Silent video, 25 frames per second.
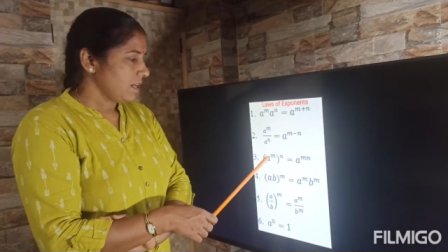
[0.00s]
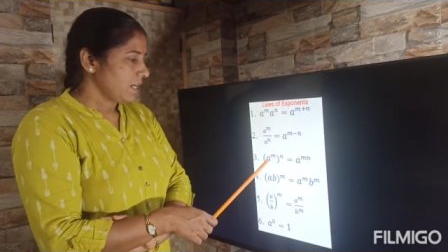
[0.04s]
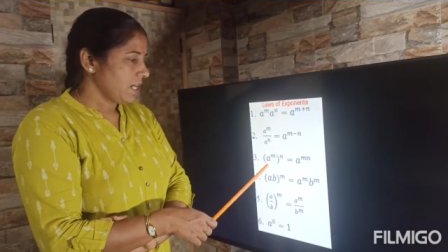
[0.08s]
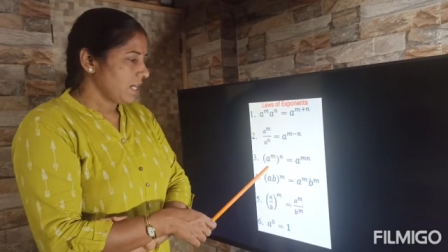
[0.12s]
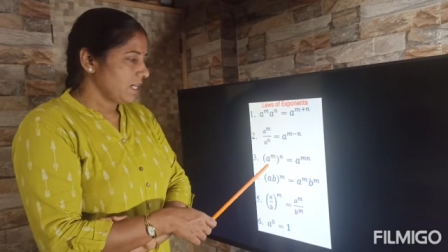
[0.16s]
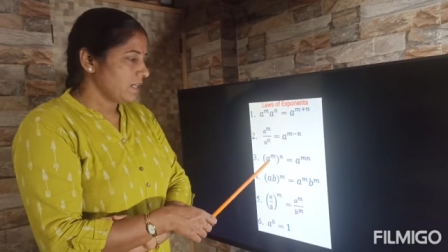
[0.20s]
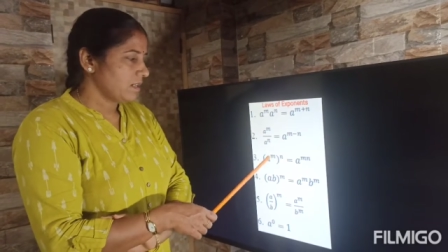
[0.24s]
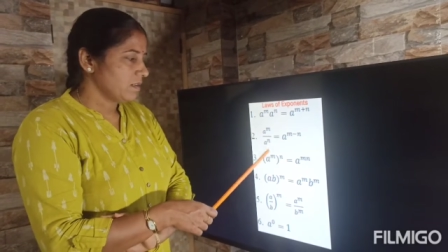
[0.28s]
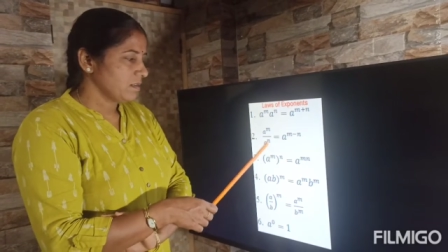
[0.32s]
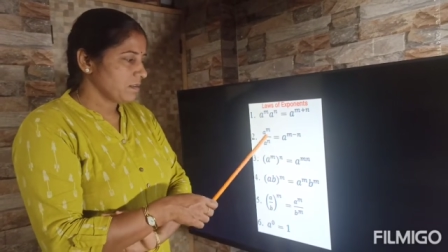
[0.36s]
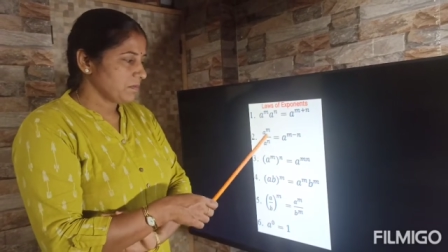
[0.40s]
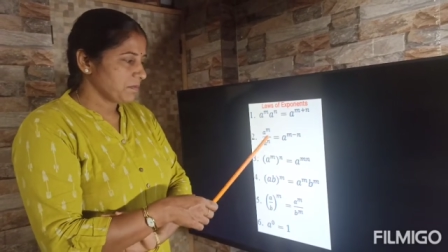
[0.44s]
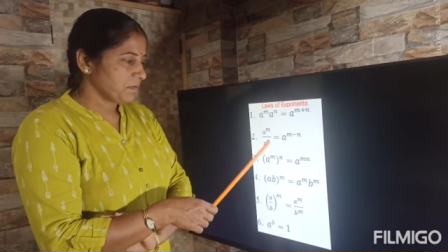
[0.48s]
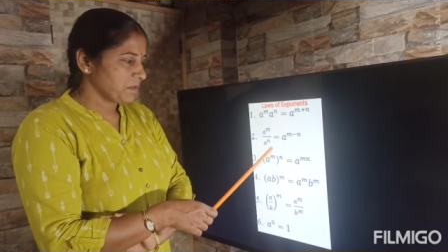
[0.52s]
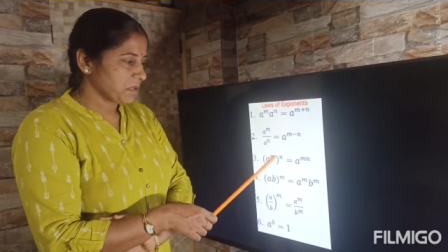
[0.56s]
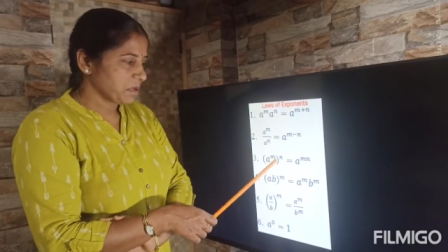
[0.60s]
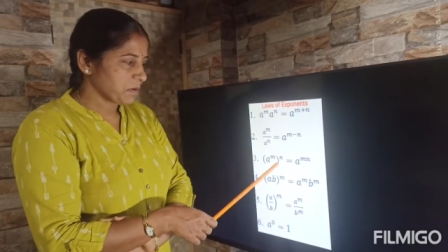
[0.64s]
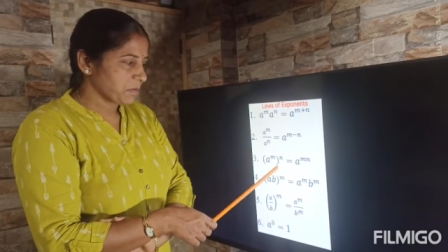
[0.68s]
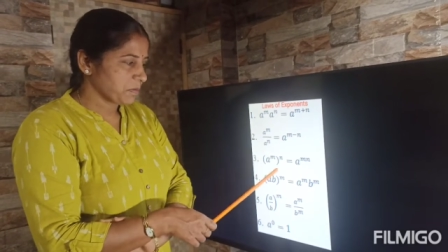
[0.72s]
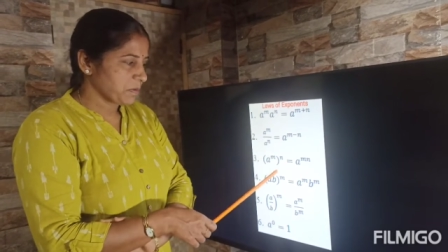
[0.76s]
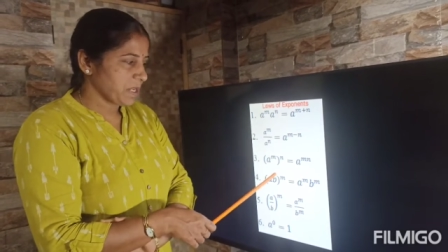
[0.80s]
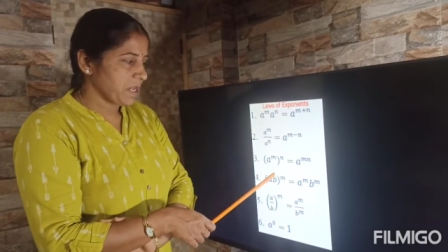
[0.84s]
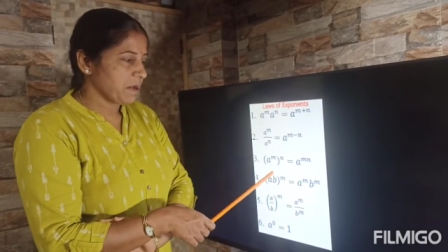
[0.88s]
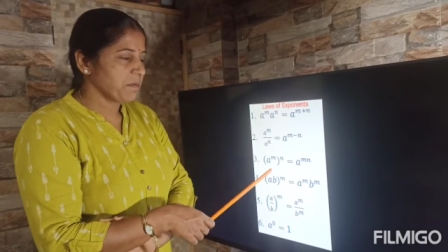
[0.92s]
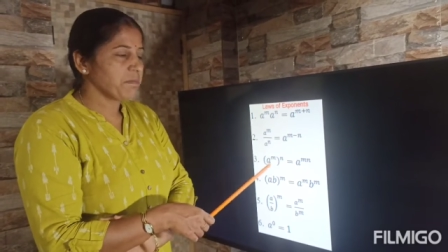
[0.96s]
a to the power
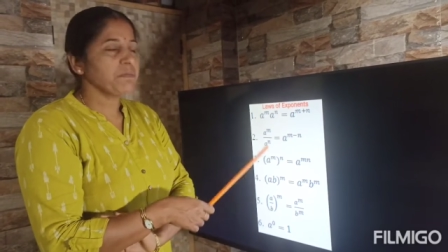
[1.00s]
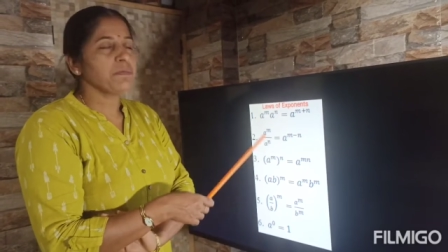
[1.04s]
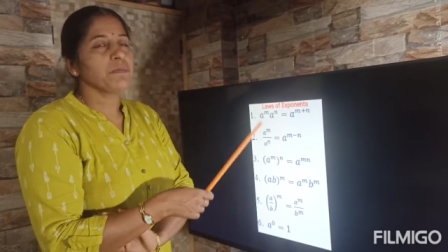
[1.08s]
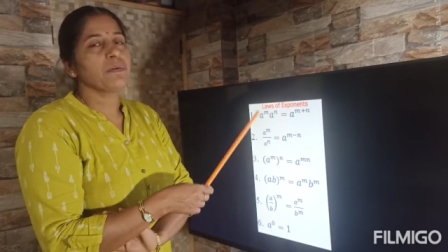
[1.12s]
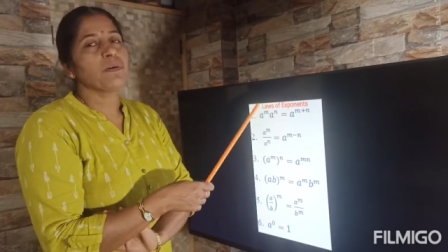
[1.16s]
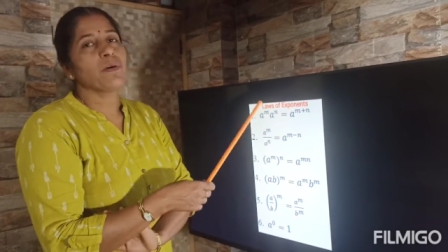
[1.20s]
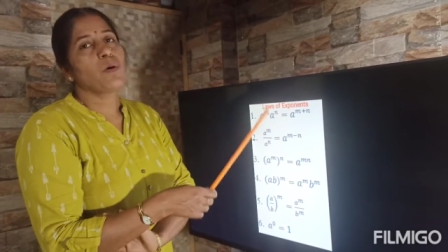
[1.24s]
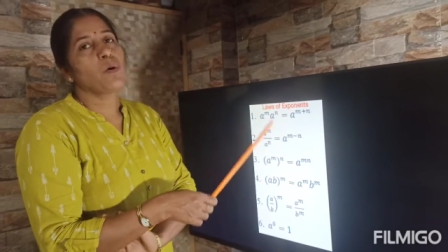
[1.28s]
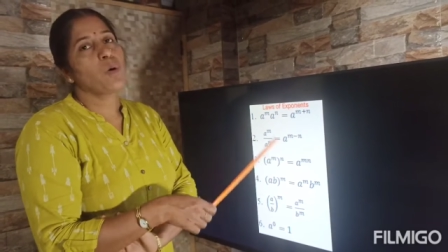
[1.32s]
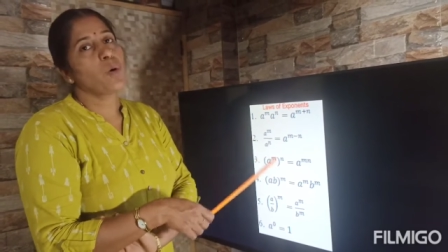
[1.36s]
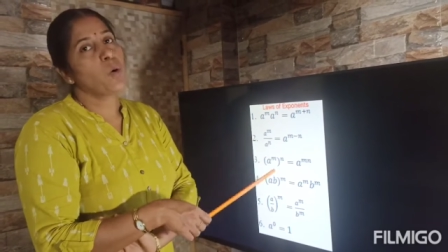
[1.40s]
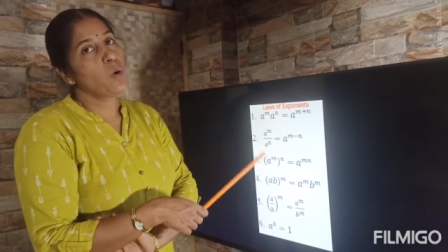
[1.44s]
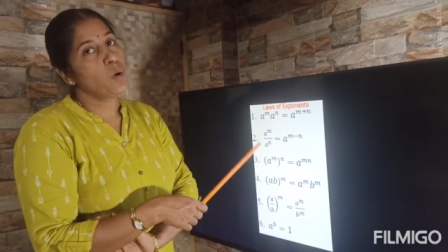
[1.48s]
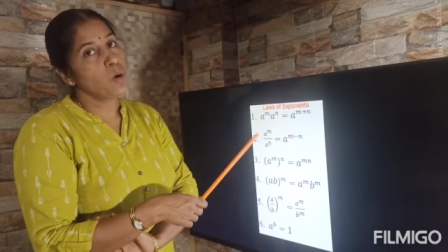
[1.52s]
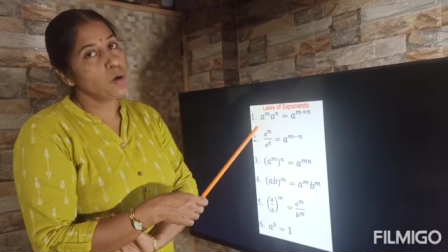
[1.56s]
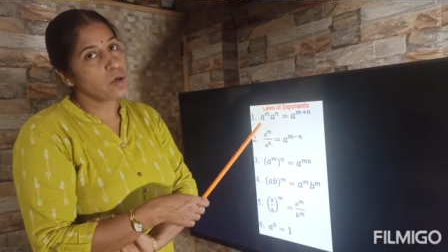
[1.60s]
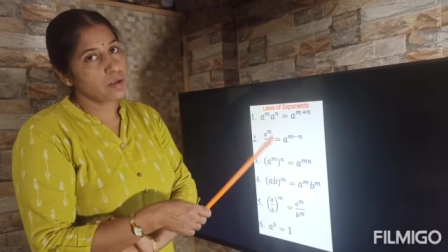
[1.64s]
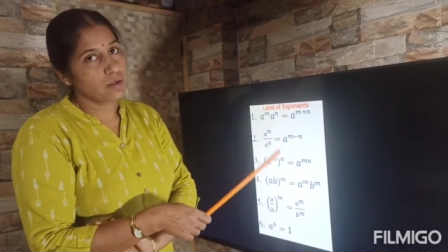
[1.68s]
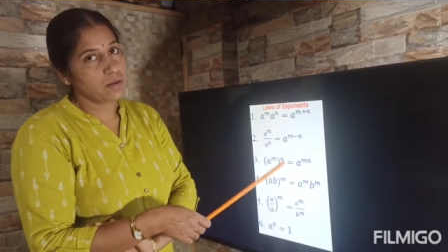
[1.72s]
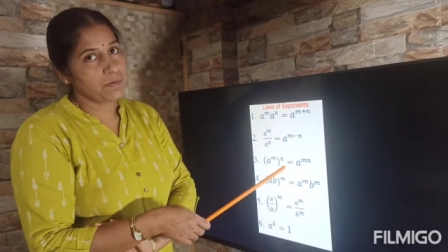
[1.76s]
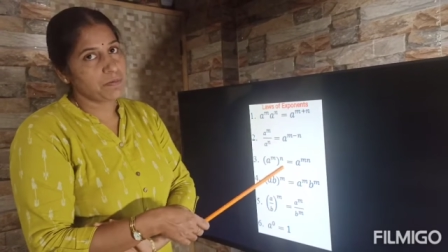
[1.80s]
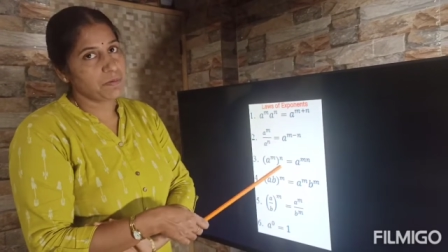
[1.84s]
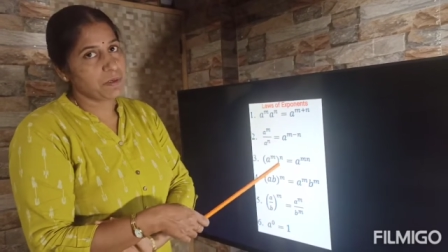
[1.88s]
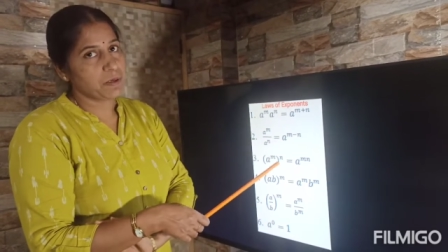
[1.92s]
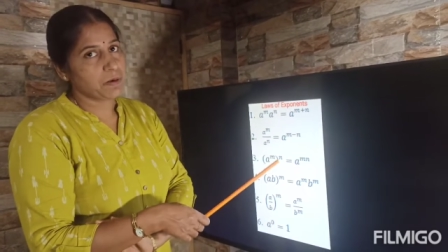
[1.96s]
of m whole
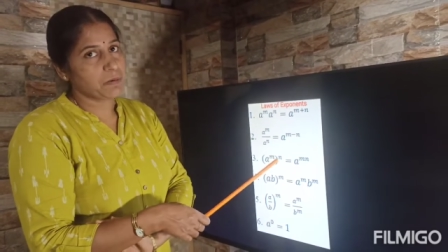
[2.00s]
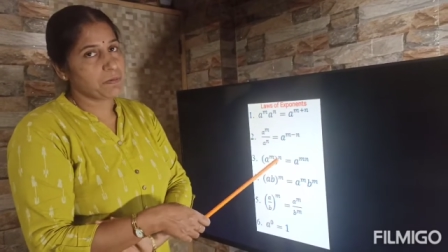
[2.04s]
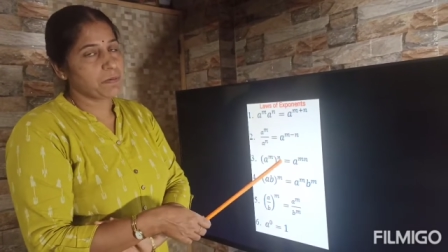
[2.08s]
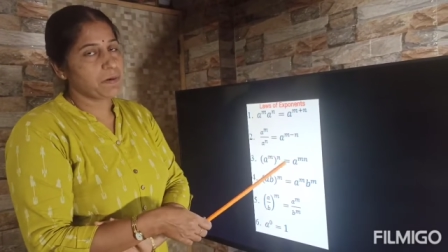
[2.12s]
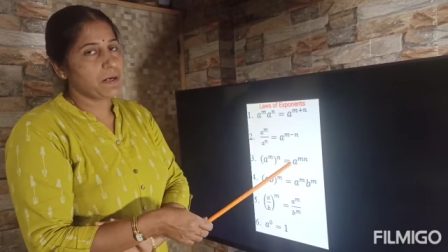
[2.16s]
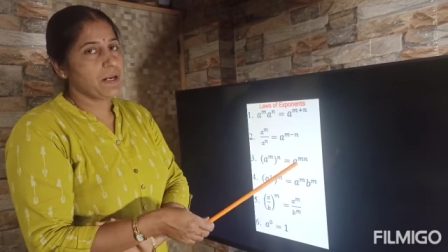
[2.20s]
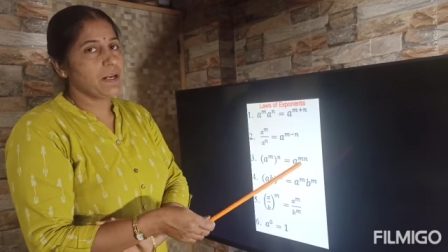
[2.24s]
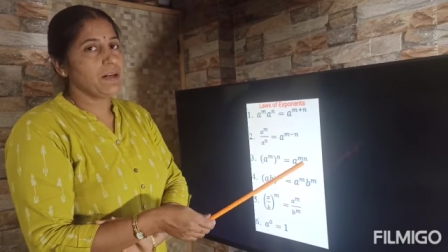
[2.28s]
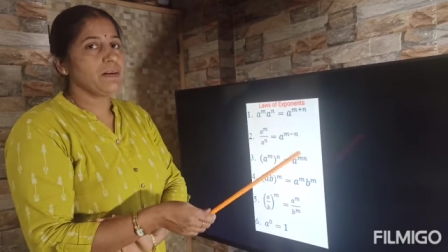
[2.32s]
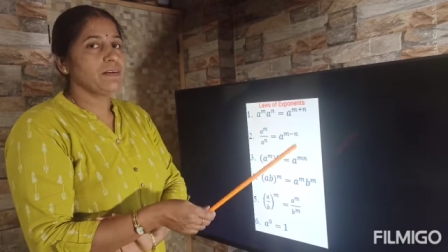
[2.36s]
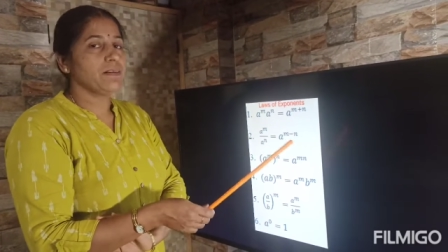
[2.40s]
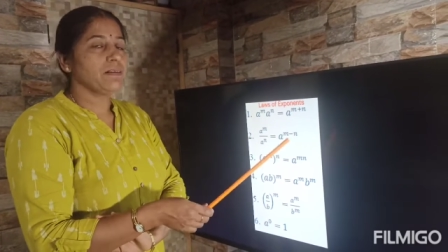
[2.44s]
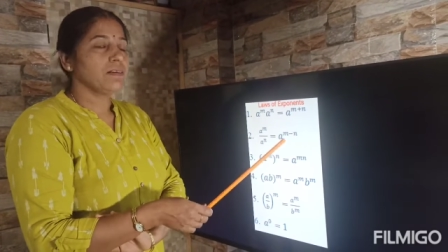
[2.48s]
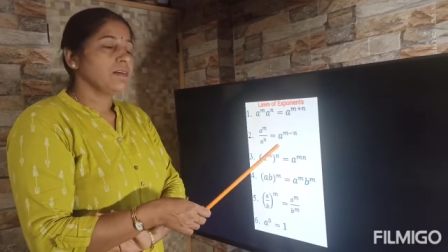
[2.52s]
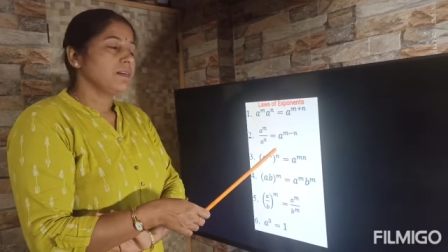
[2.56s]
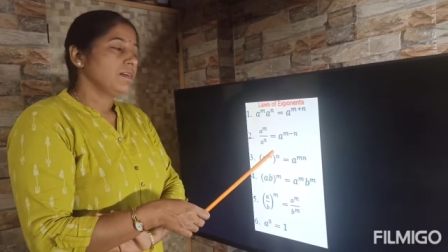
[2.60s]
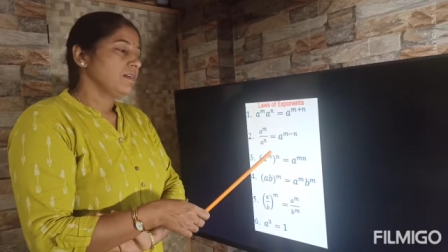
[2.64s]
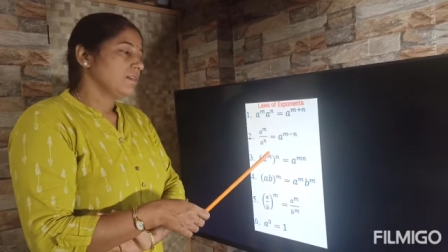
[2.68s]
to the power of n,